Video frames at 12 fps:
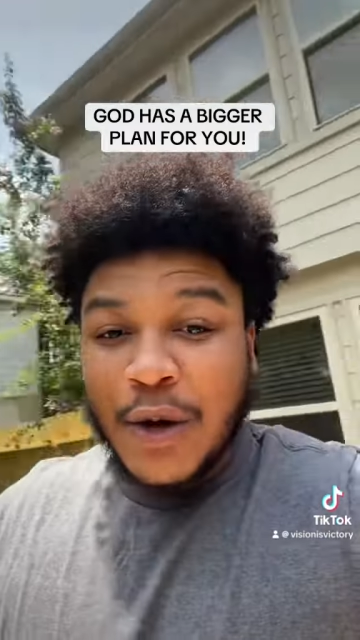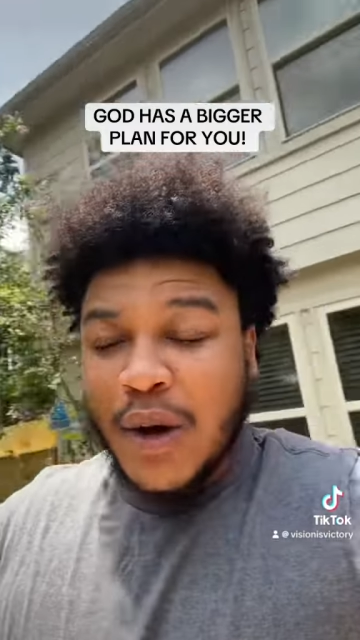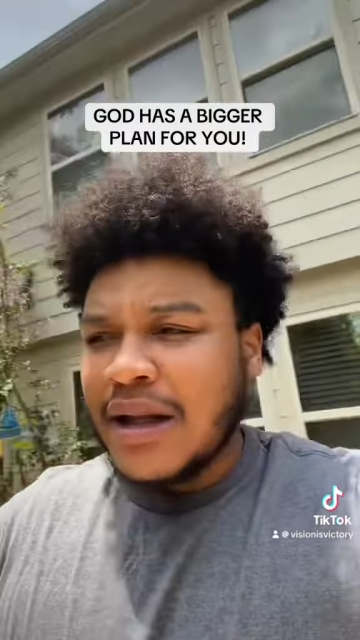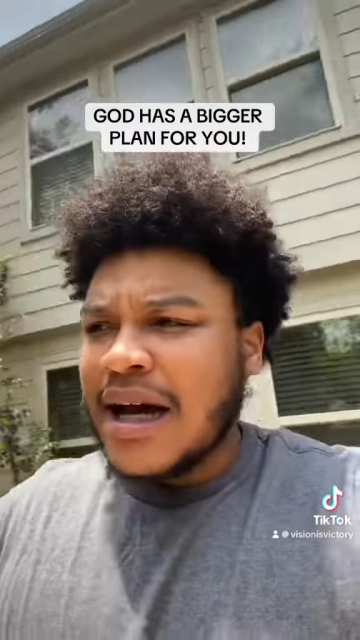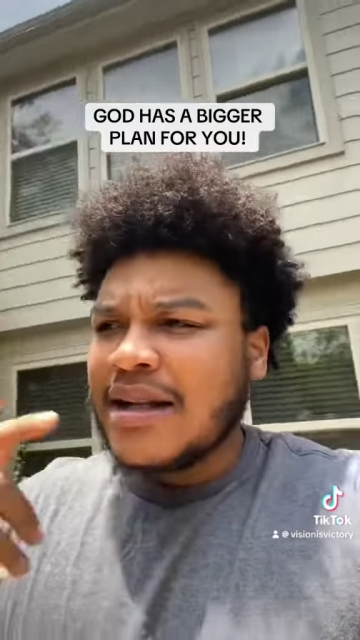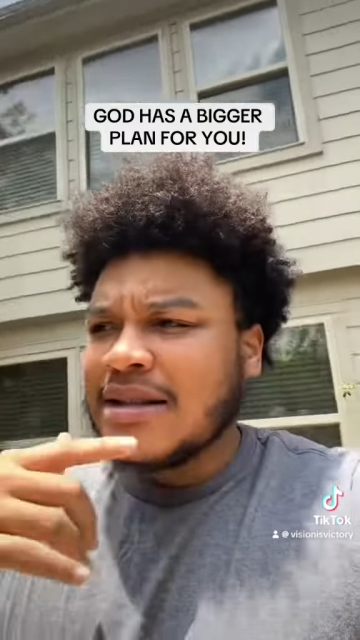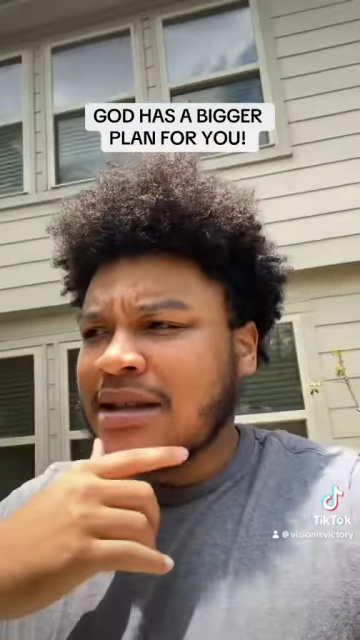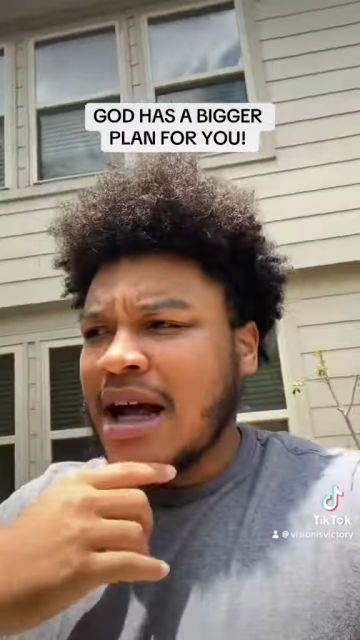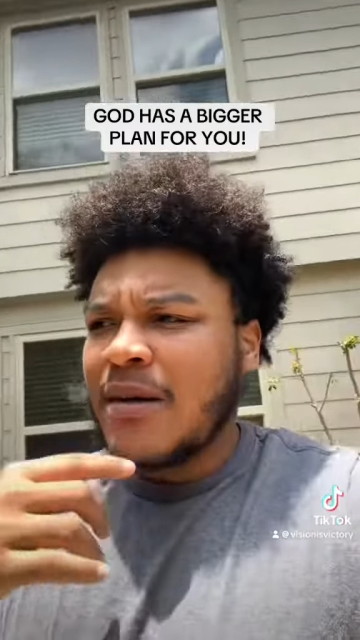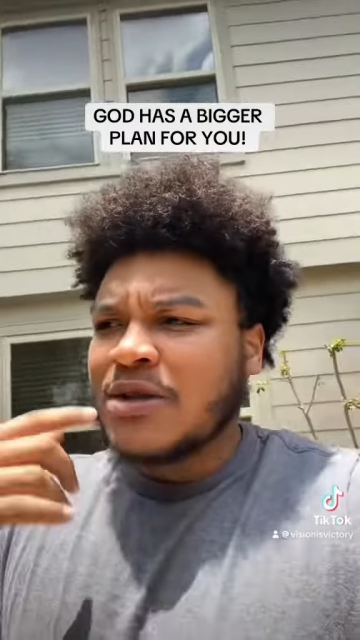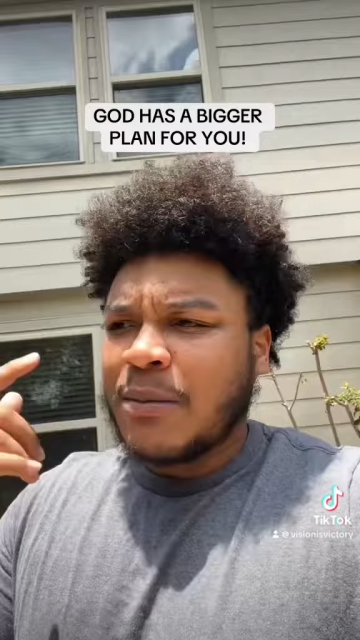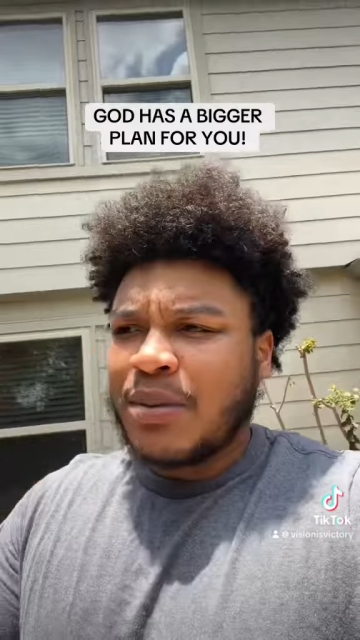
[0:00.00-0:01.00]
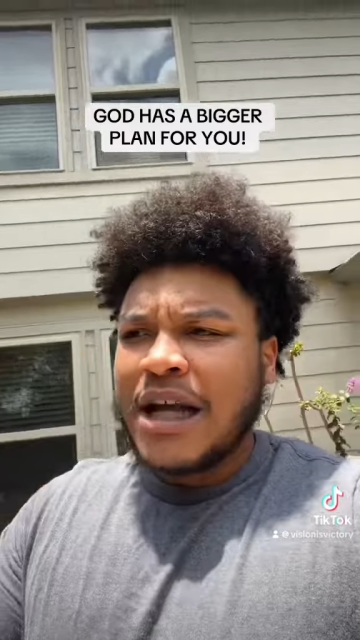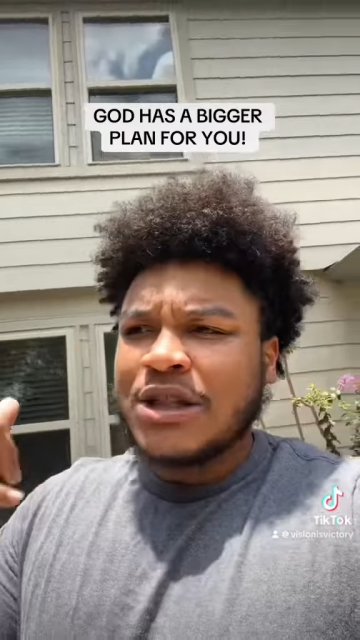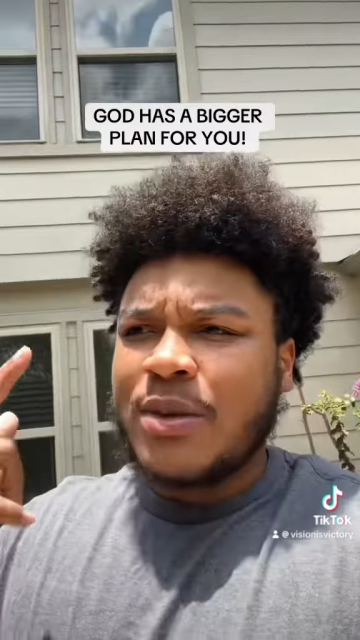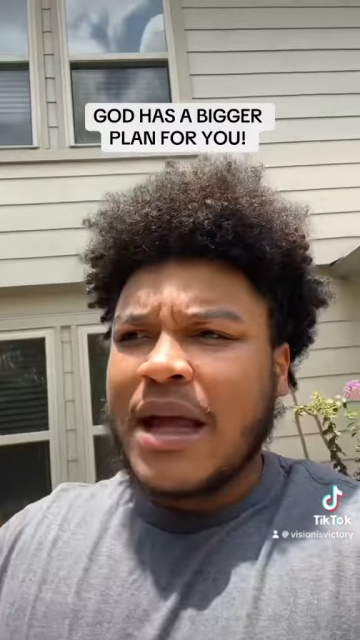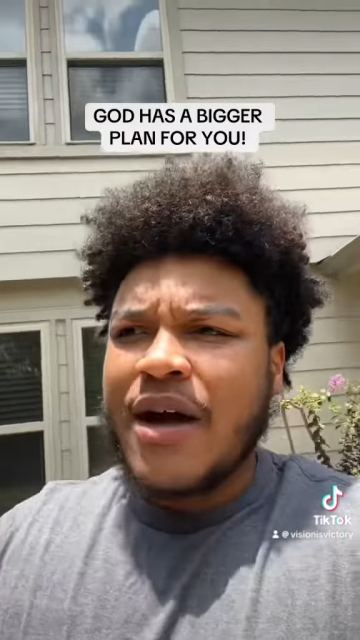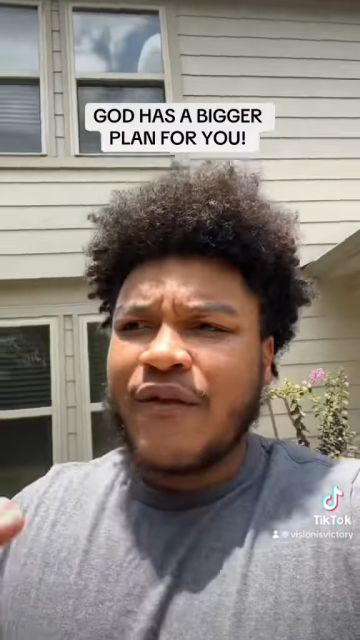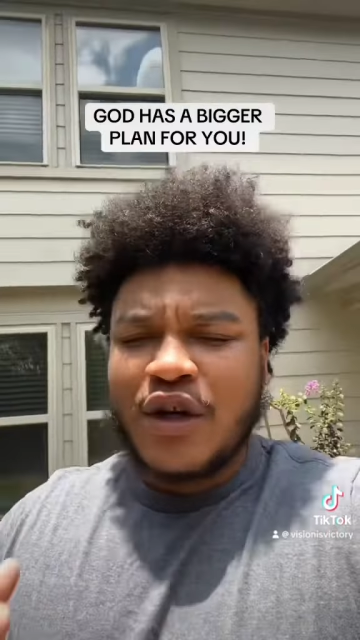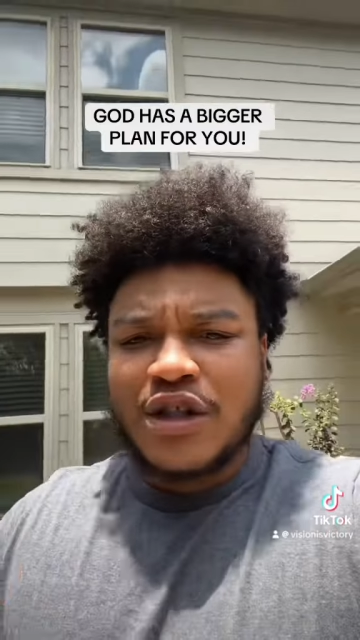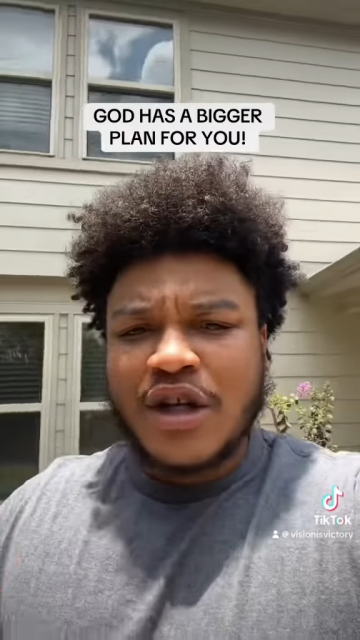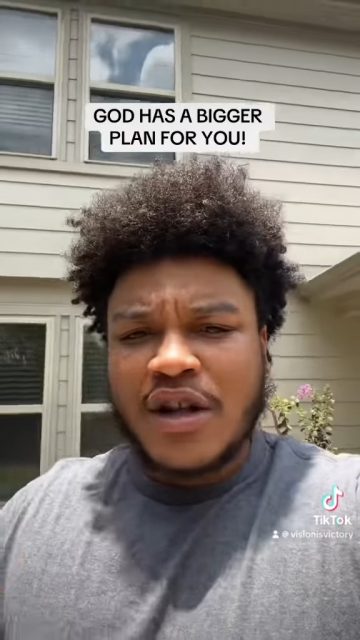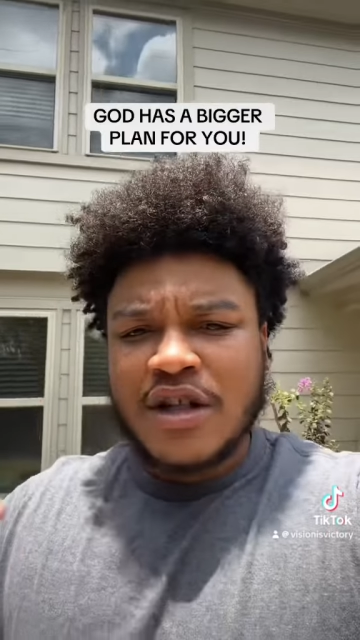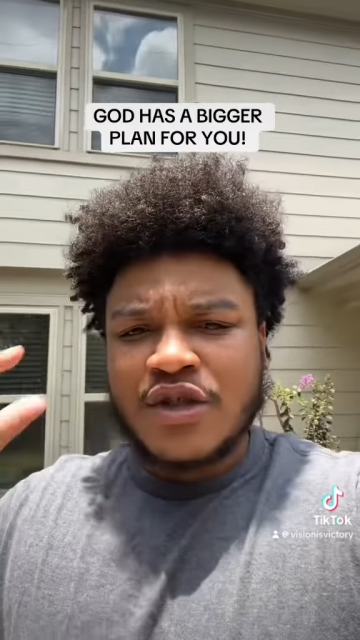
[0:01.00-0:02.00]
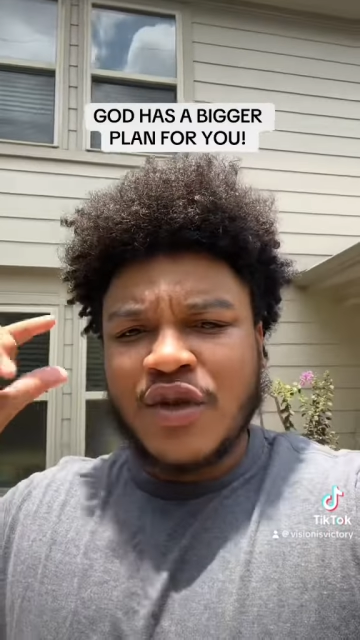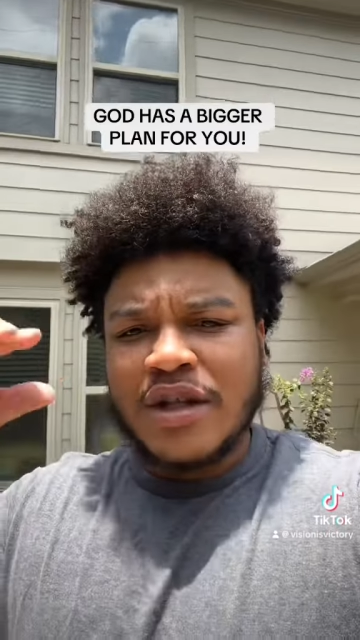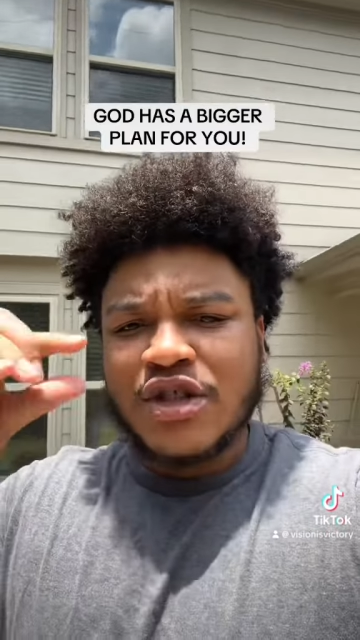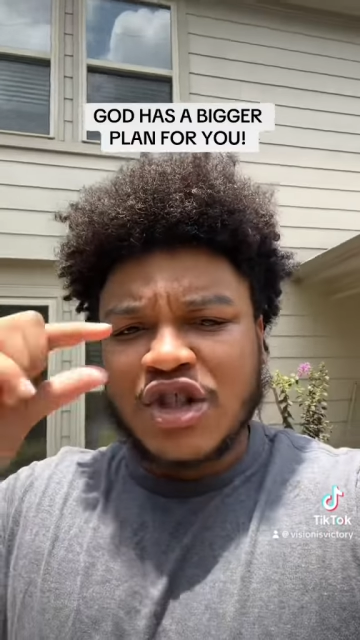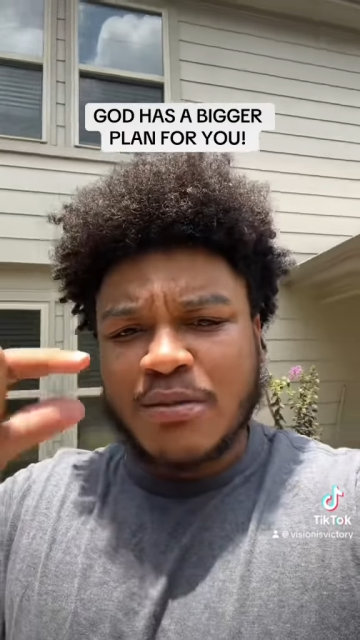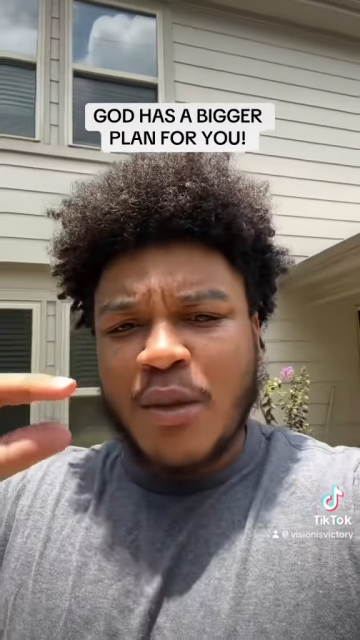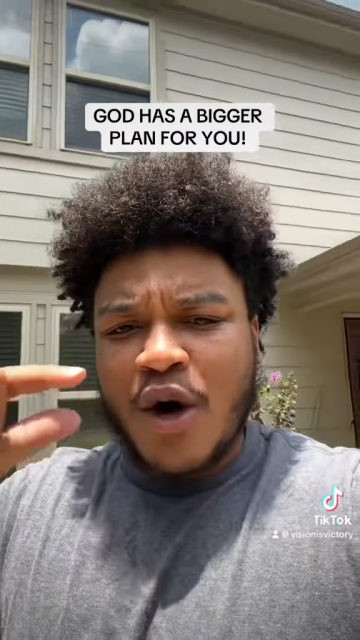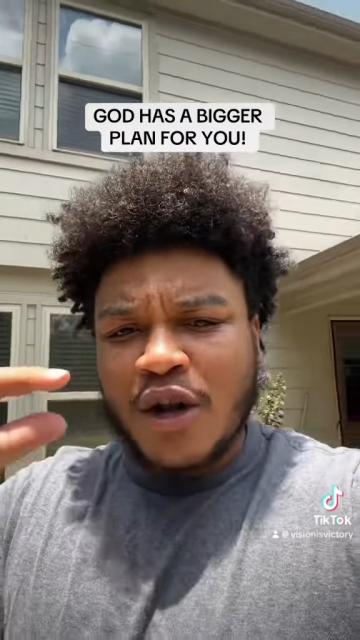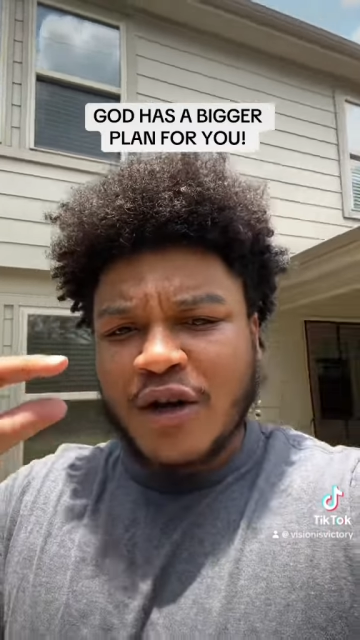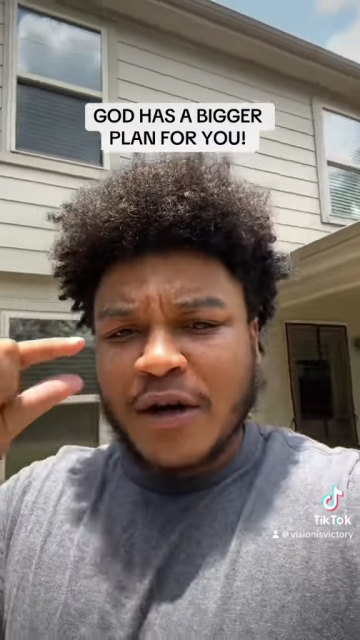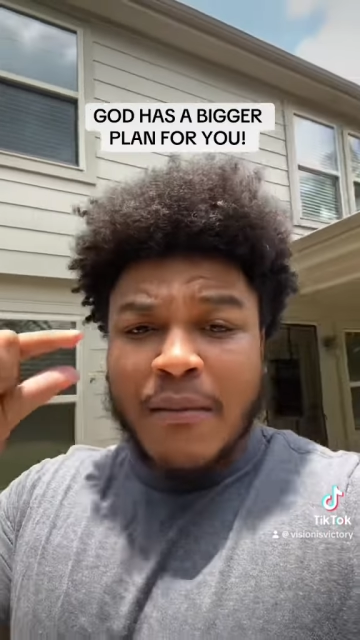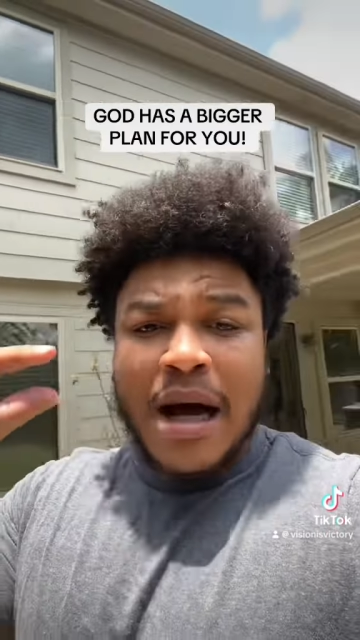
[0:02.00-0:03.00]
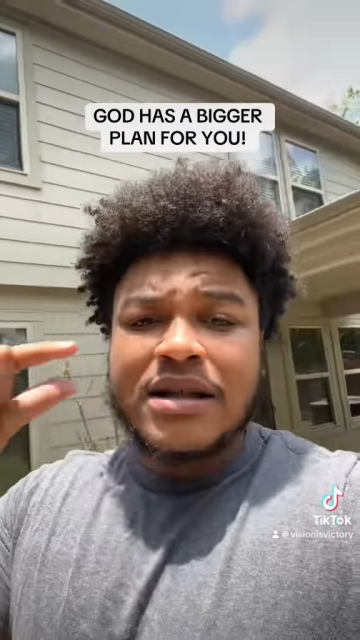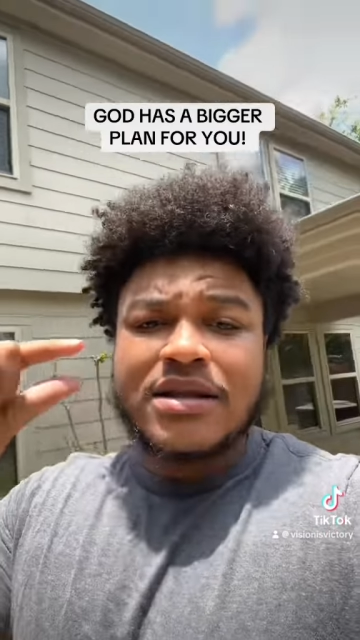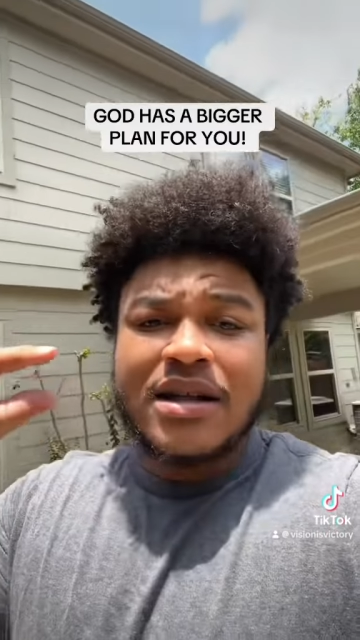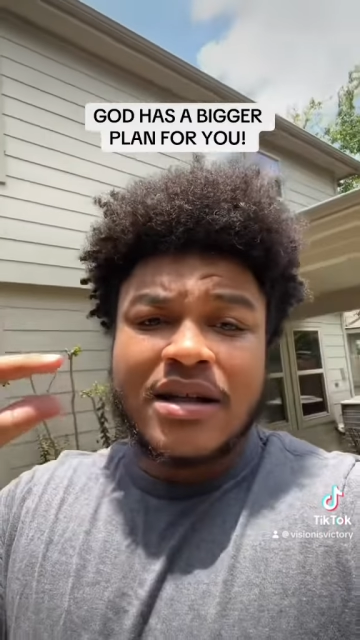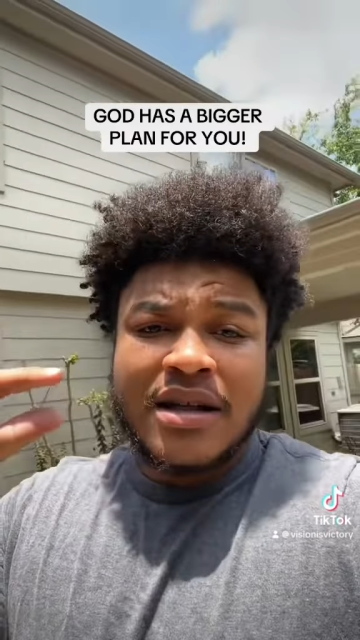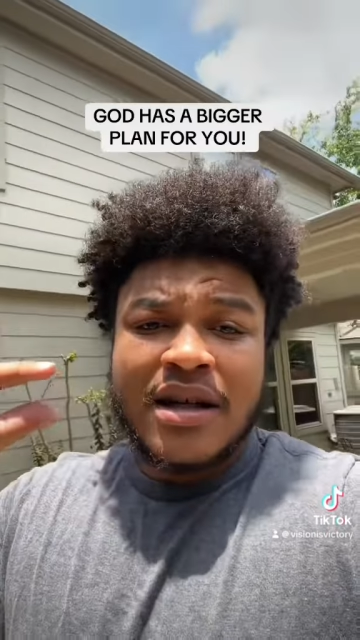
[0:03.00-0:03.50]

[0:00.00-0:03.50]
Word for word: a lot of the times the plans we have for each other is really smaller in mindset